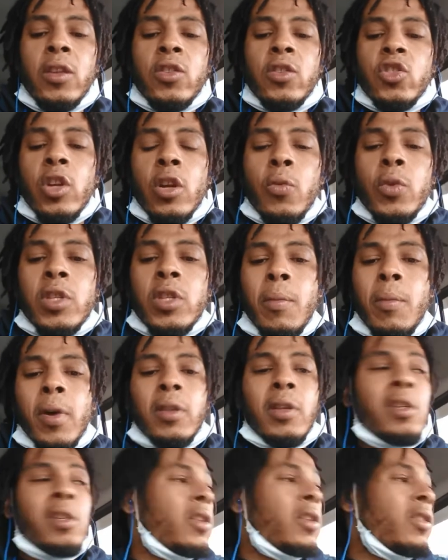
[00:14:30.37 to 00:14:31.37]
in general. We talking
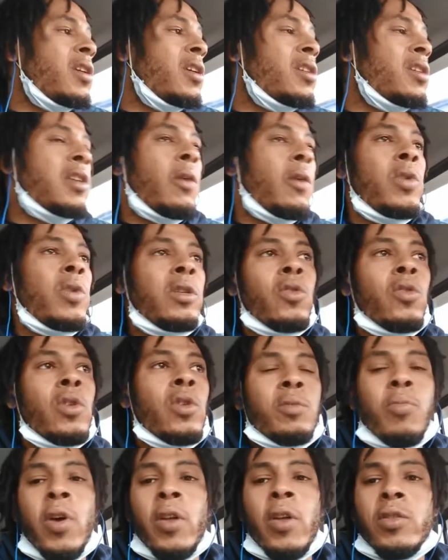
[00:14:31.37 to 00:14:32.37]
about these are things that we do
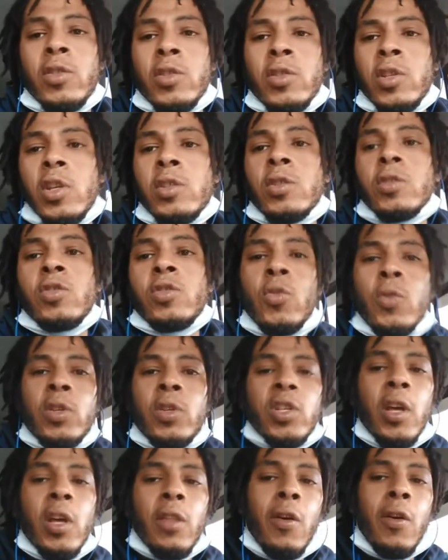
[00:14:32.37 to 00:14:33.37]
as brothers and sisters to
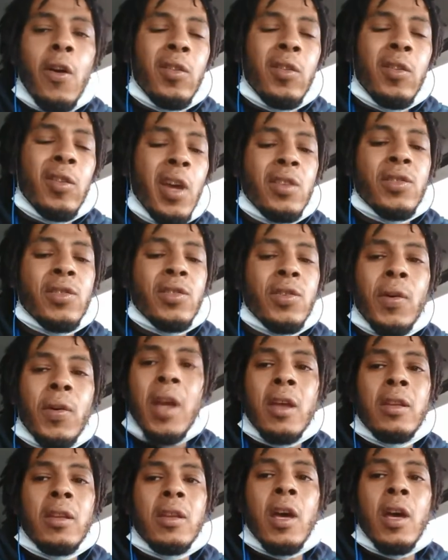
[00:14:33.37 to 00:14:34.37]
each other all day, so it
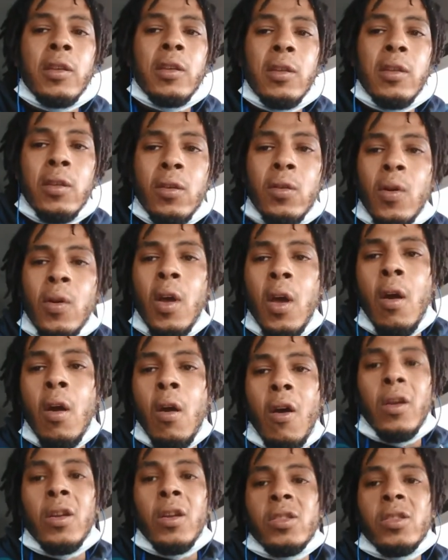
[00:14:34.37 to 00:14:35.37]
ain't nothing new.
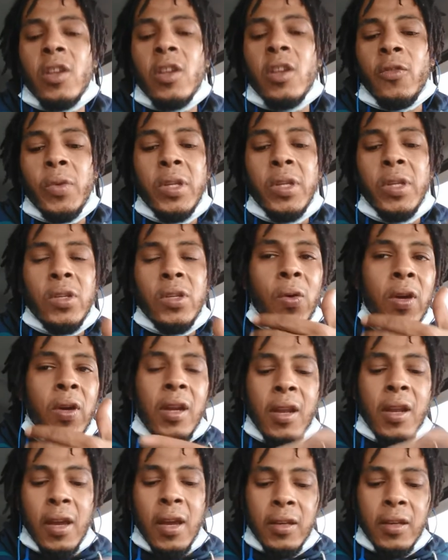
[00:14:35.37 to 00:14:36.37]
All this stuff we doing, it
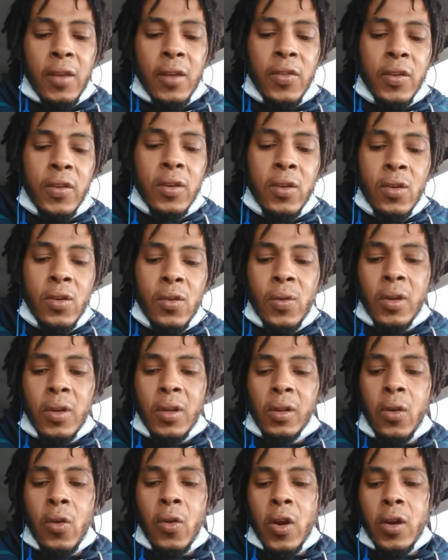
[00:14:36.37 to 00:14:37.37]
ain't nothing new, and the
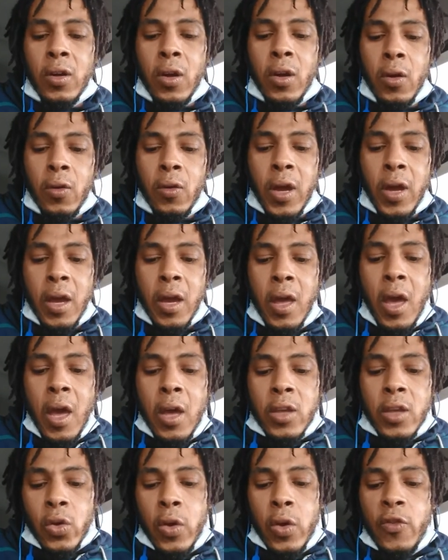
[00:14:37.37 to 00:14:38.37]
Lord know
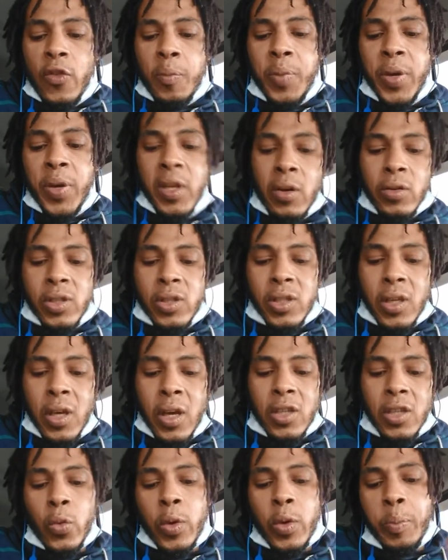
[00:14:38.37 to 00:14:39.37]
that. So even Peter
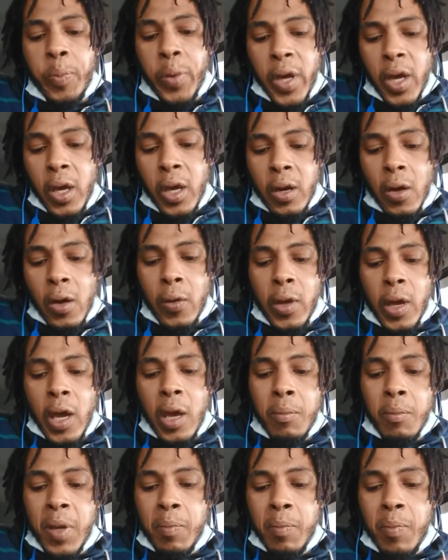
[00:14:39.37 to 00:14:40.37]
says, repent, okay,
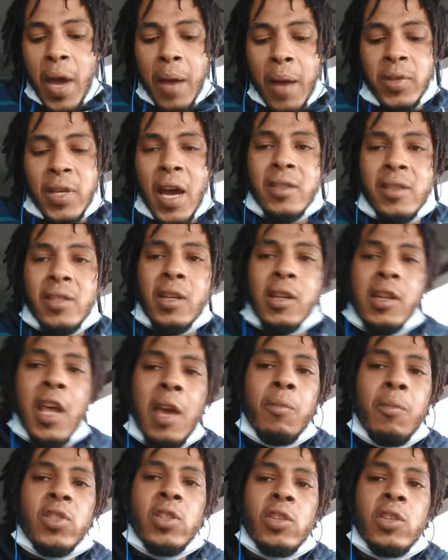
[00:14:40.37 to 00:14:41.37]
and be baptized in the
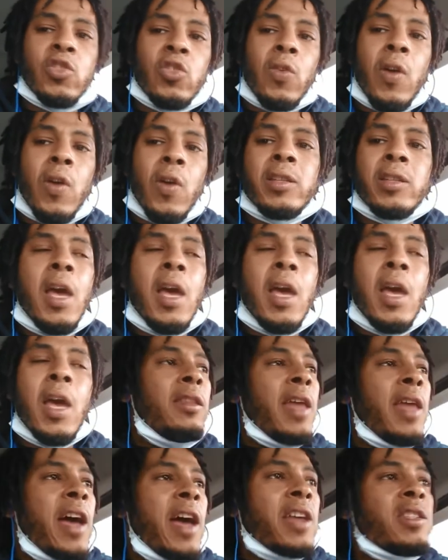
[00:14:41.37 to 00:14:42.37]
name of Jesus Christ.
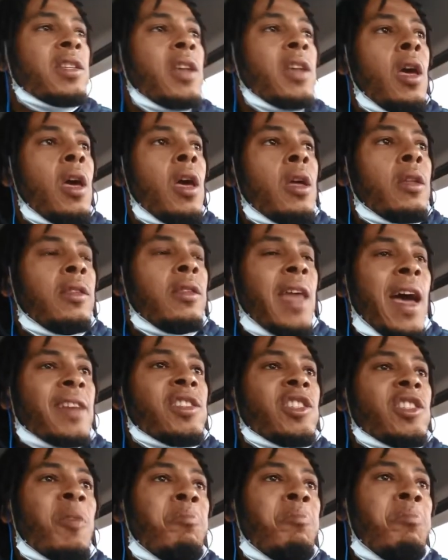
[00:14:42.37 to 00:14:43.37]
That's that's
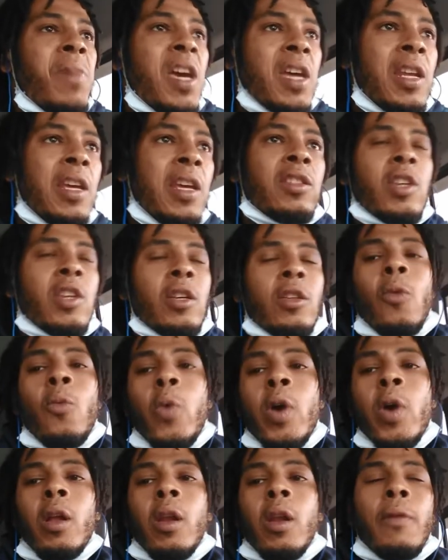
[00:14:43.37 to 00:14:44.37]
submitting to the
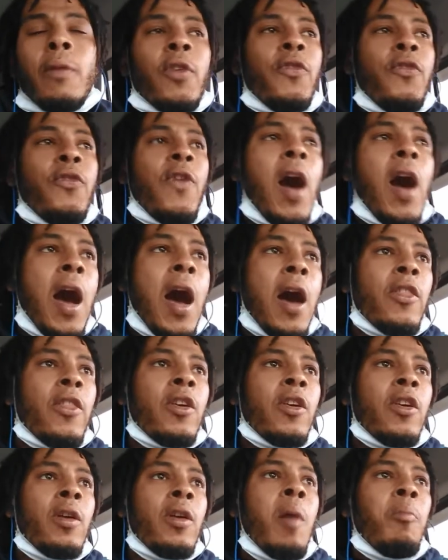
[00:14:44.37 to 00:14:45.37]
will of the
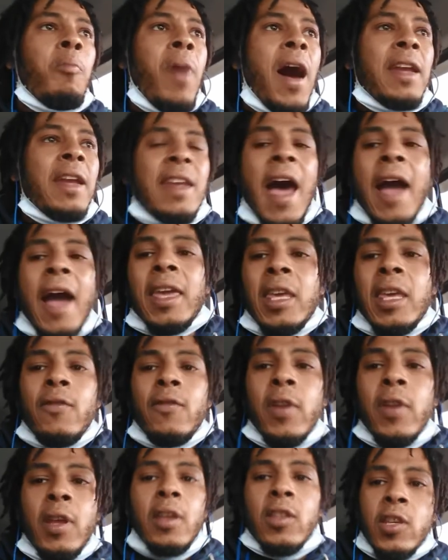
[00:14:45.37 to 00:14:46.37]
Father by not
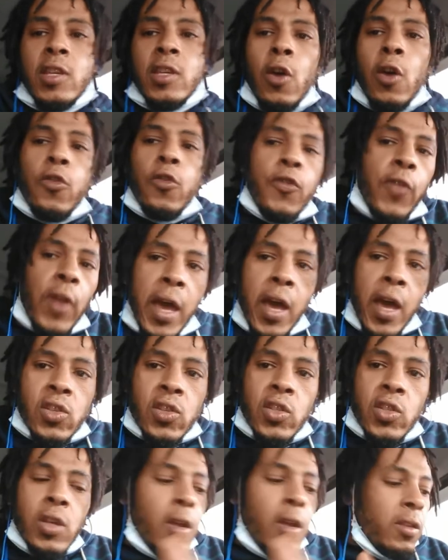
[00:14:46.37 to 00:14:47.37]
giving in to your
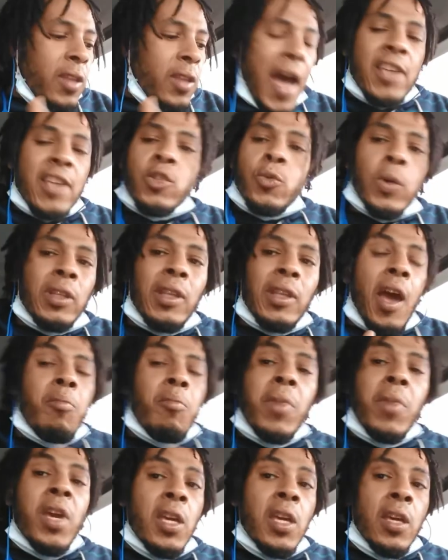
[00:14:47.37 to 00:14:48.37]
flesh. That's what that
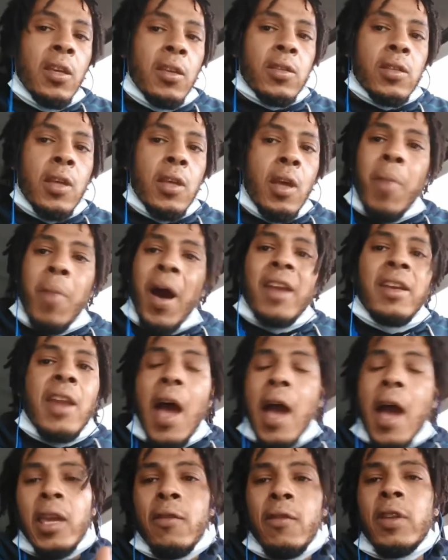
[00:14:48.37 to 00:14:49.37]
means by
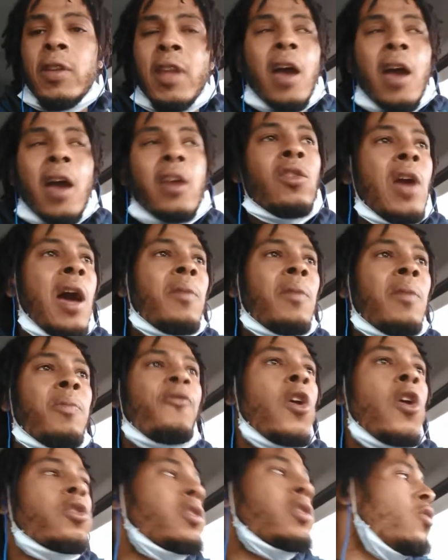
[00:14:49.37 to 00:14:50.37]
not giving now. You got
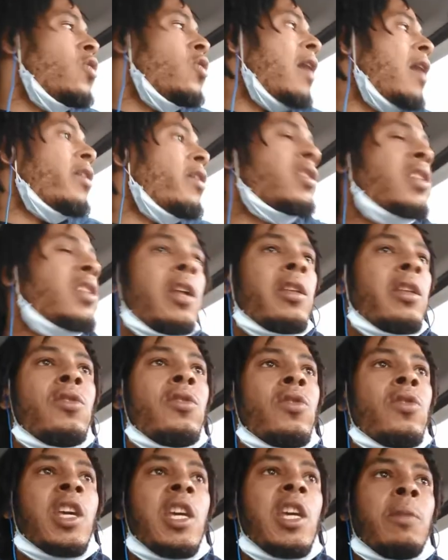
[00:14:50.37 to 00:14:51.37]
folks who out here telling you
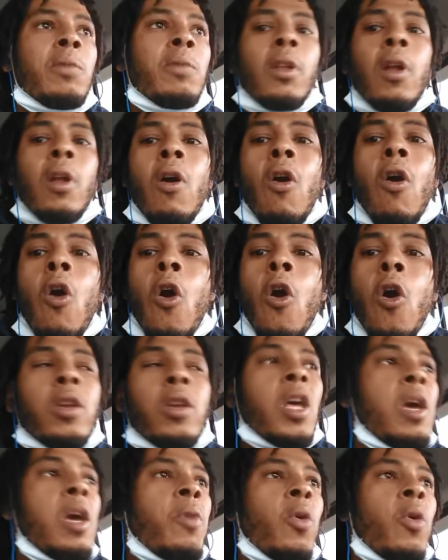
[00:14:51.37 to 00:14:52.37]
to keep the law all
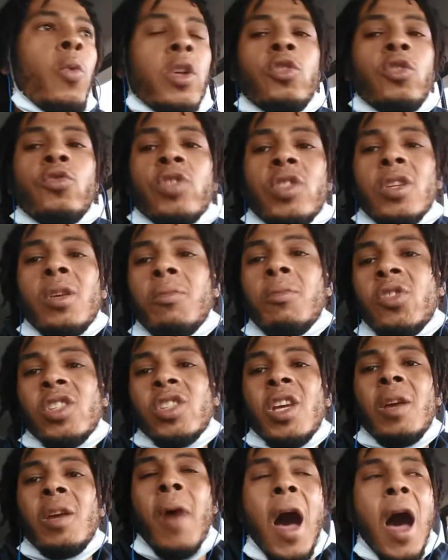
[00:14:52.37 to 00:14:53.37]
day, but what you see them, you
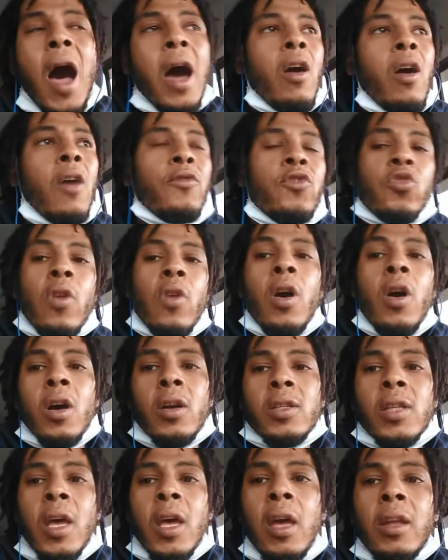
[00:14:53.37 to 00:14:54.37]
see them high off
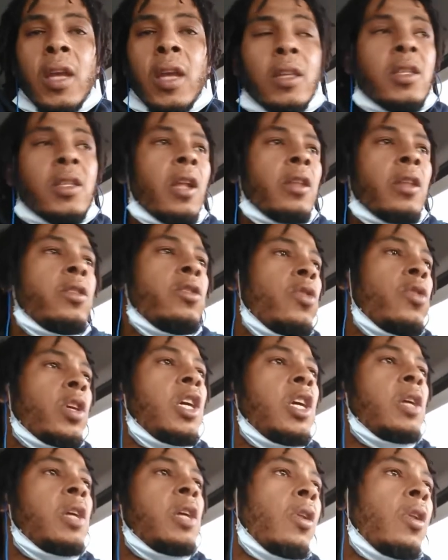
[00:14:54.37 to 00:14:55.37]
drugs. They telling you to
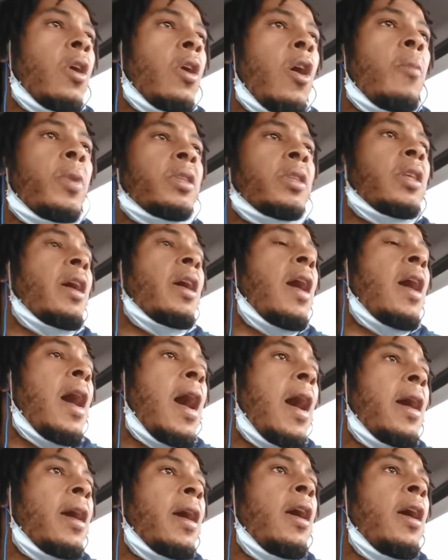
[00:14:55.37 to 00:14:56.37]
keep the law, but they
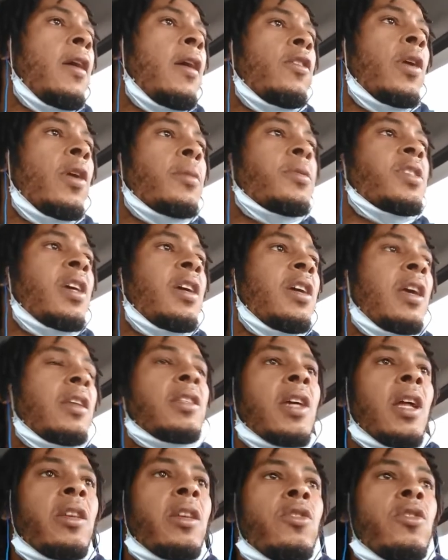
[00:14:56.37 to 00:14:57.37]
high. You know what I'm saying? They
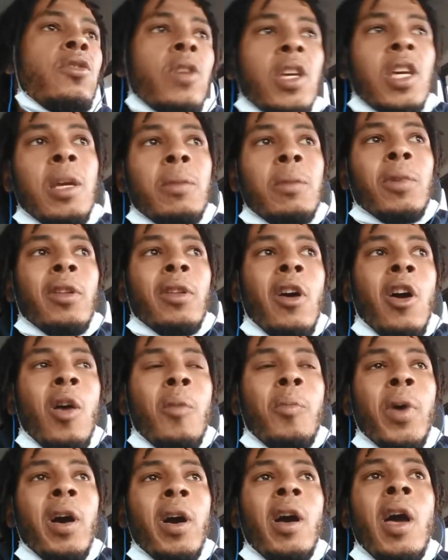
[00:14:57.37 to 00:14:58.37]
telling you to keep the law,
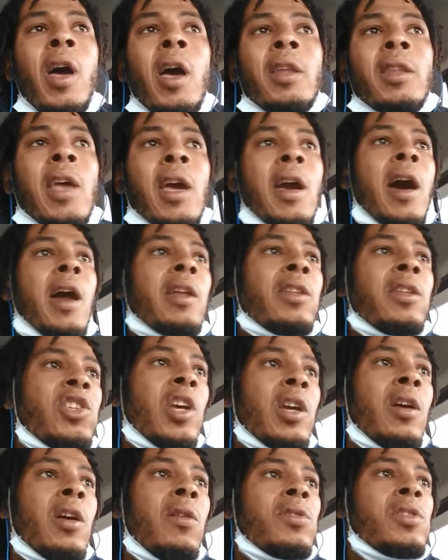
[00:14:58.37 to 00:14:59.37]
but they got a
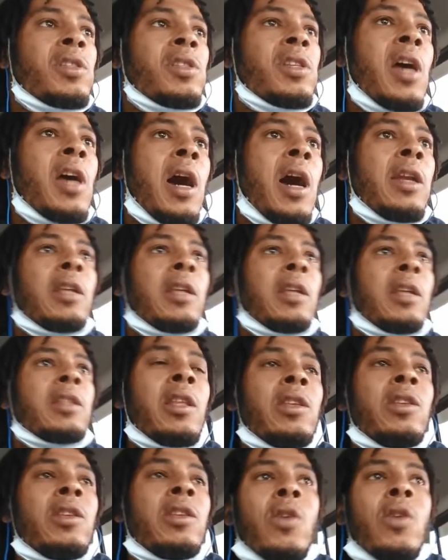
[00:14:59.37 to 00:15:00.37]
chick on the side. They
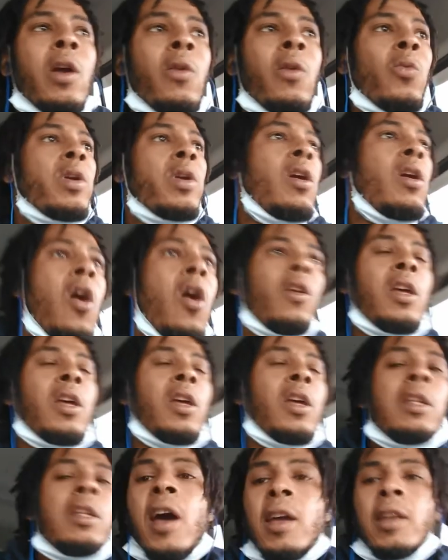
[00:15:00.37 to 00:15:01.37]
telling you, and we all
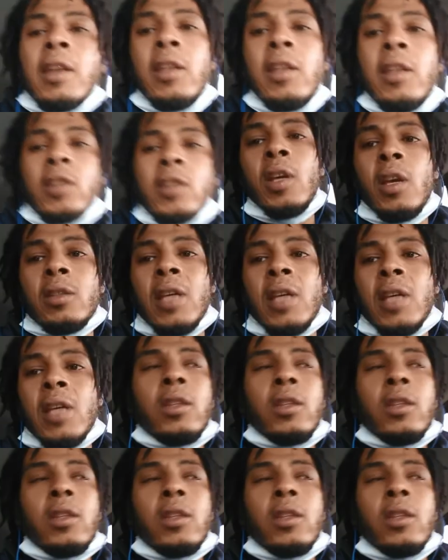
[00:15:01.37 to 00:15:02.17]
done done these things. I done